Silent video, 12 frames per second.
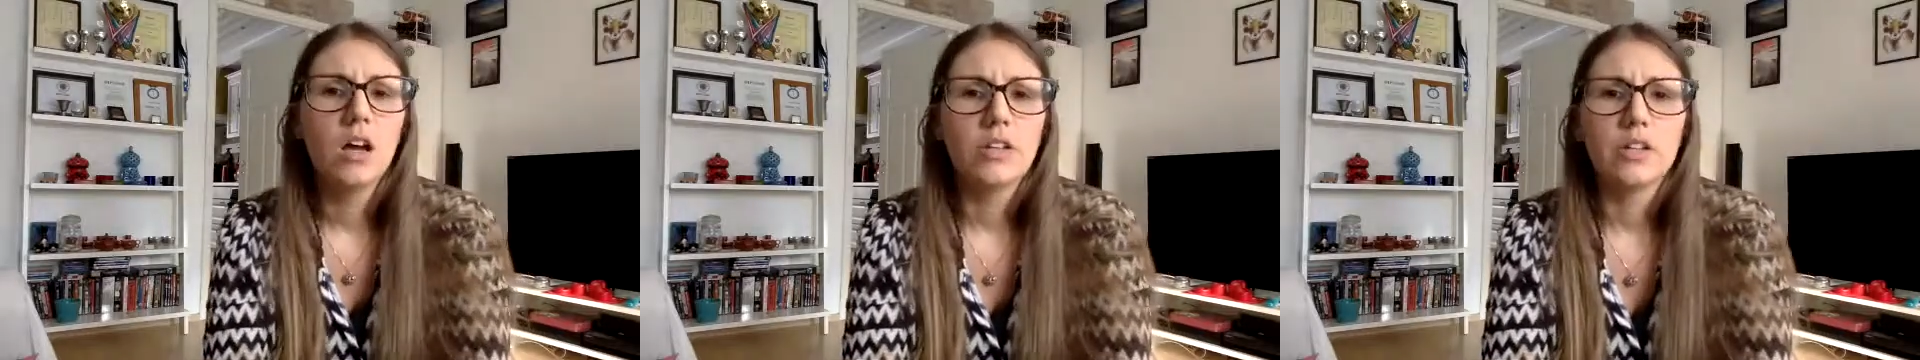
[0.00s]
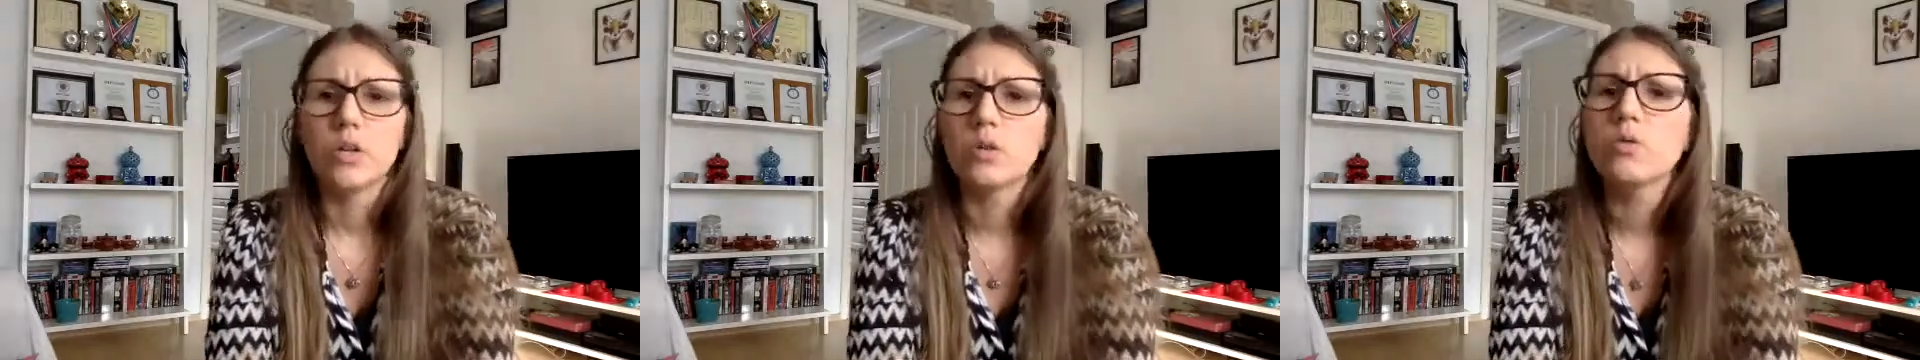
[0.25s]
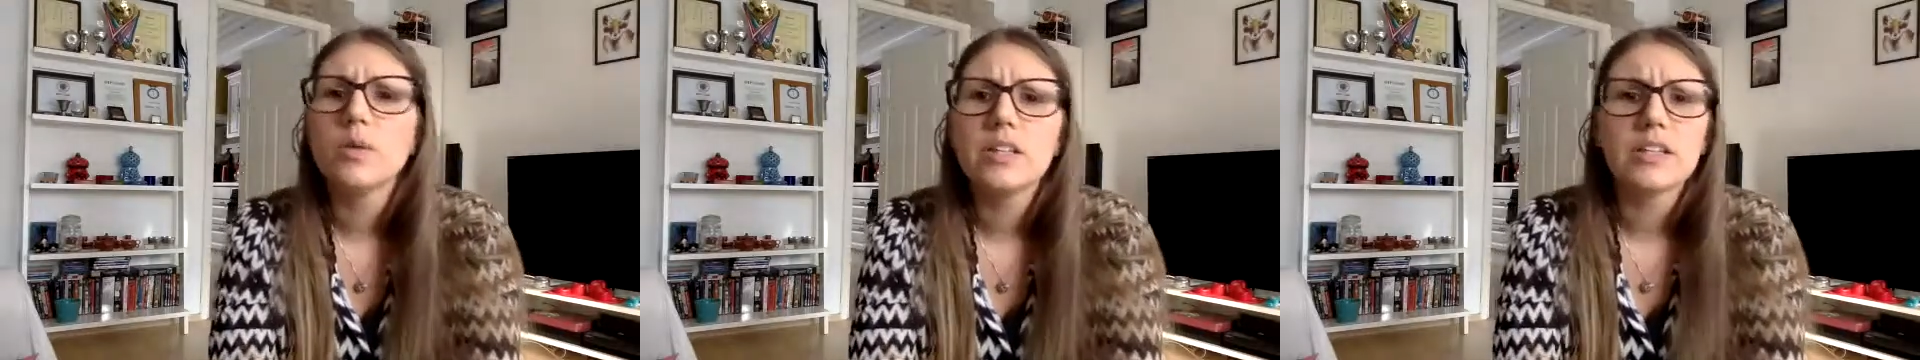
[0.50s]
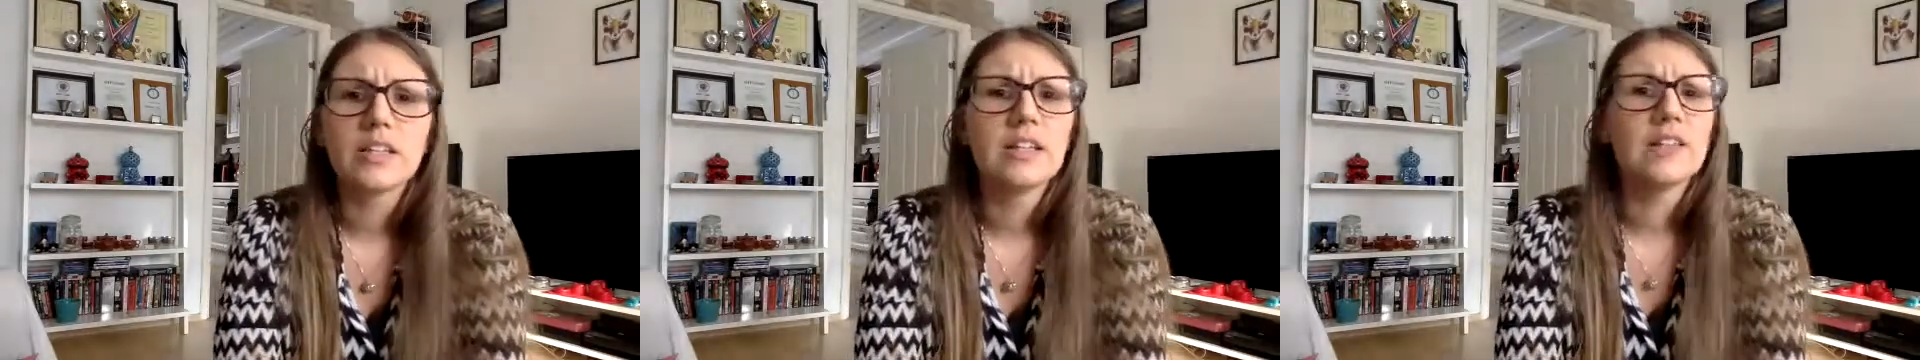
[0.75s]

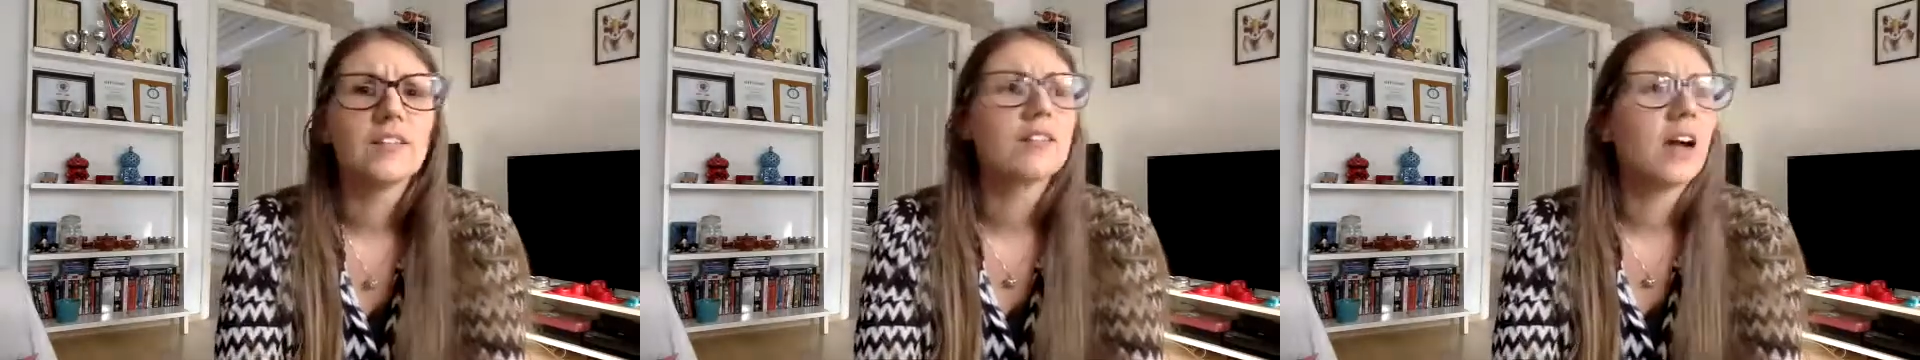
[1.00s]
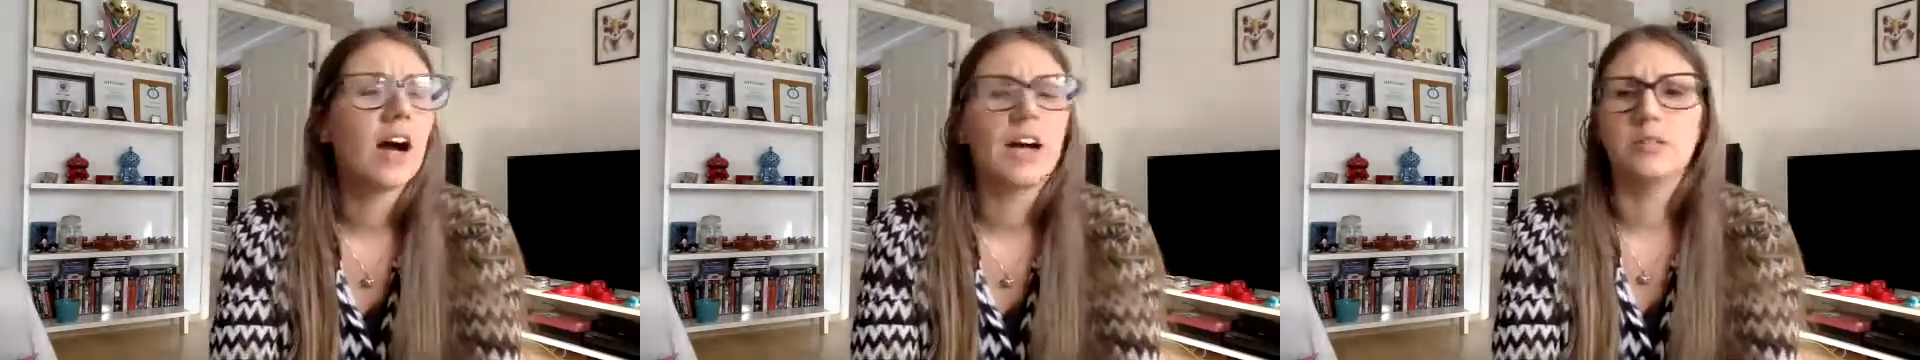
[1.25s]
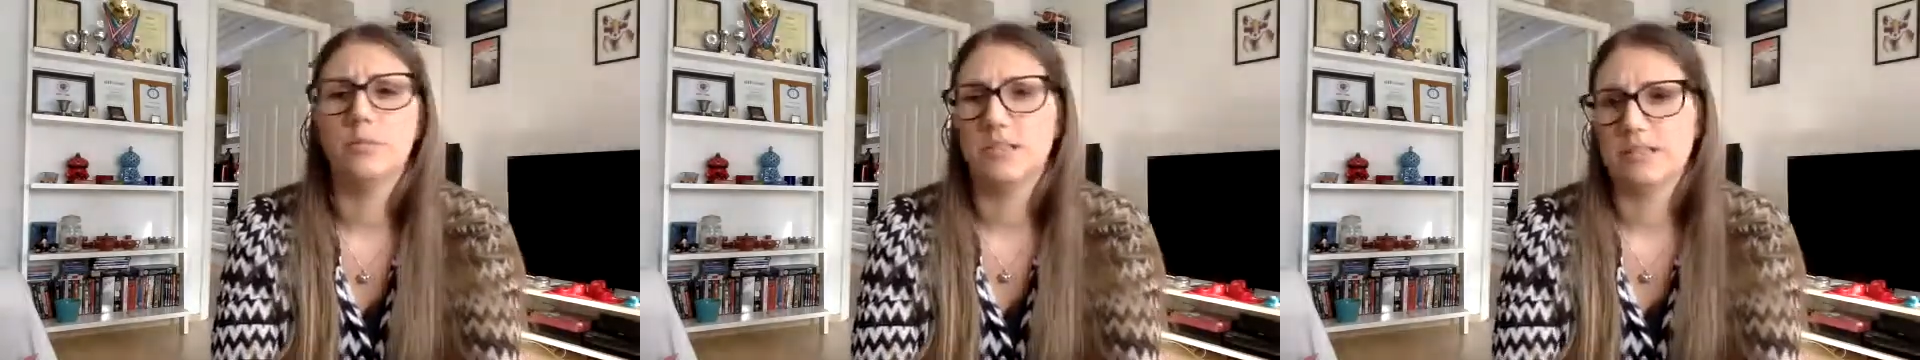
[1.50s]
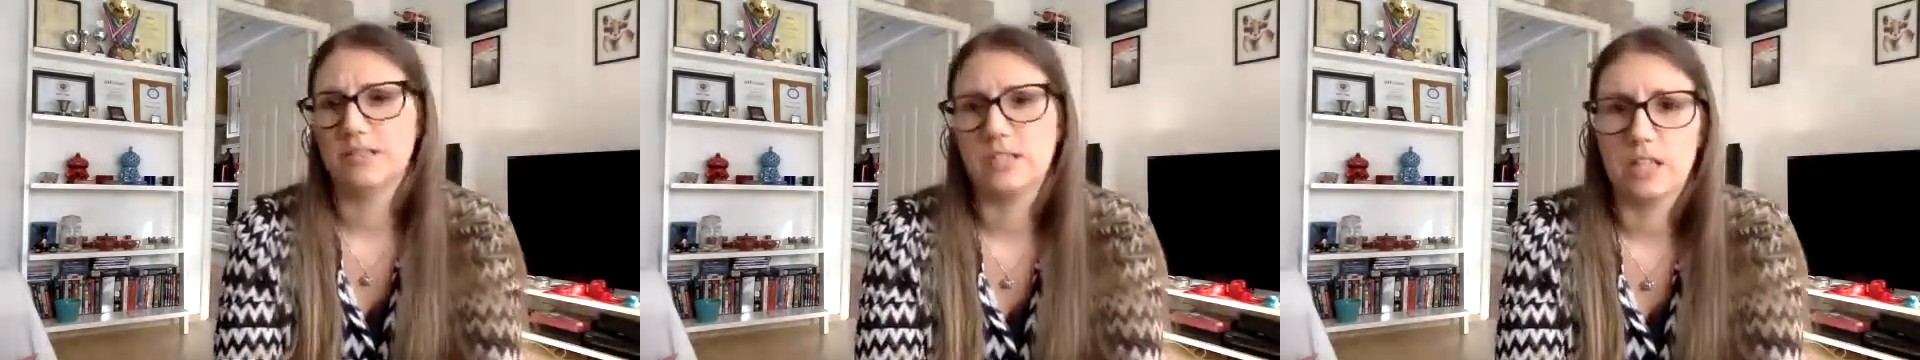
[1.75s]
doing this
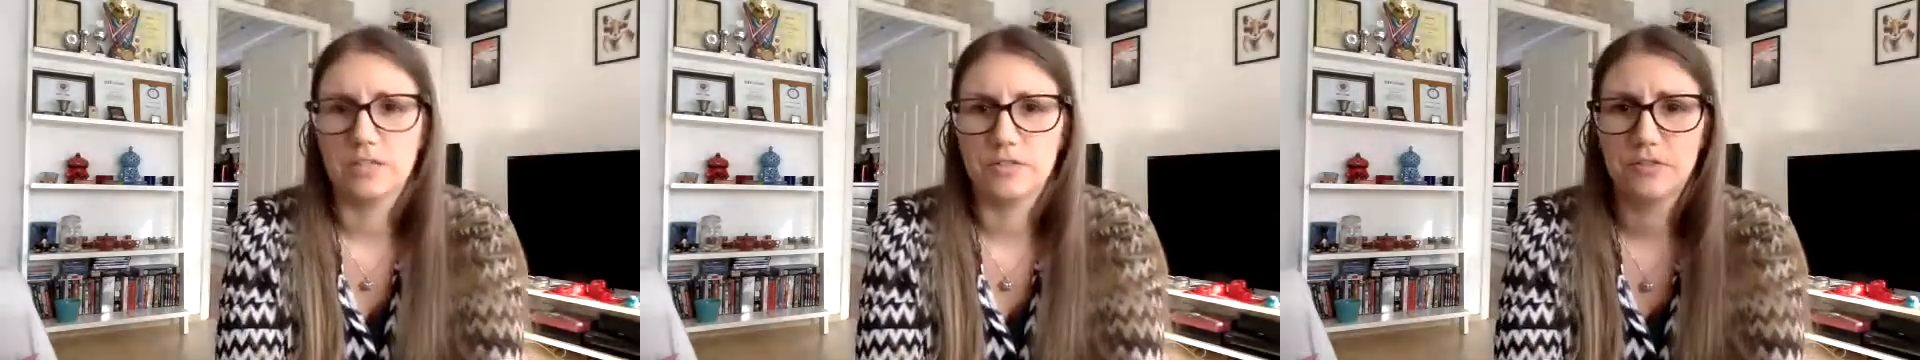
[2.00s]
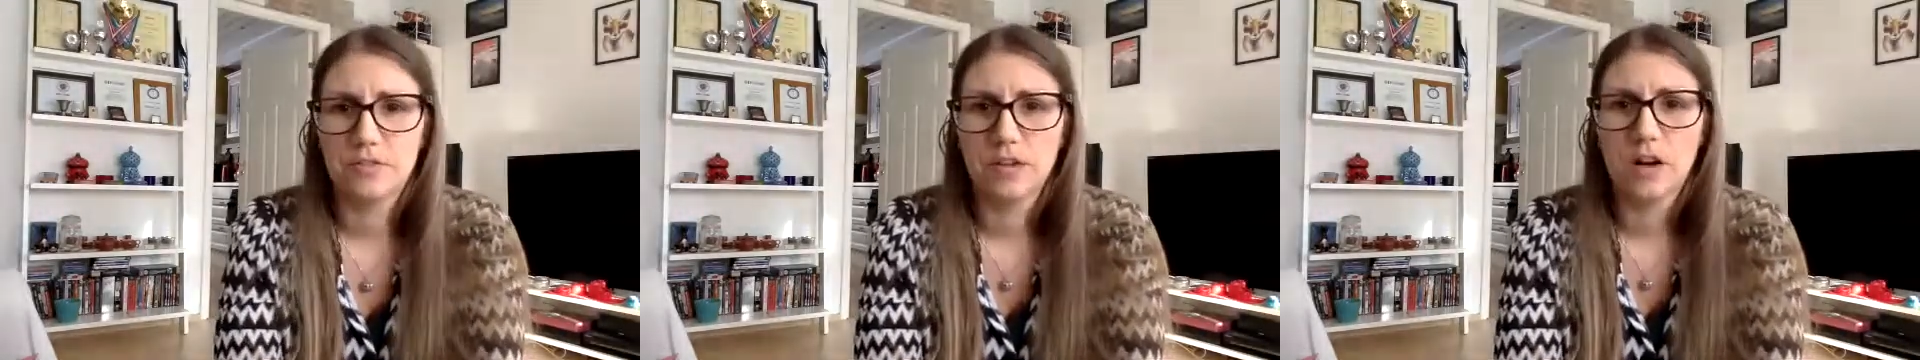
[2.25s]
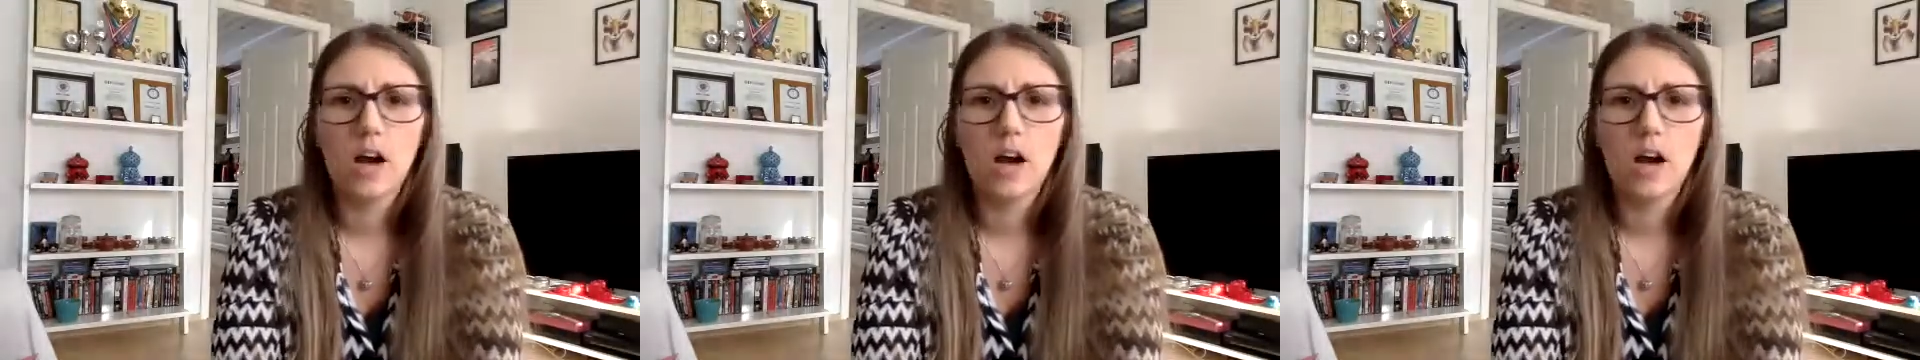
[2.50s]
admin stuff.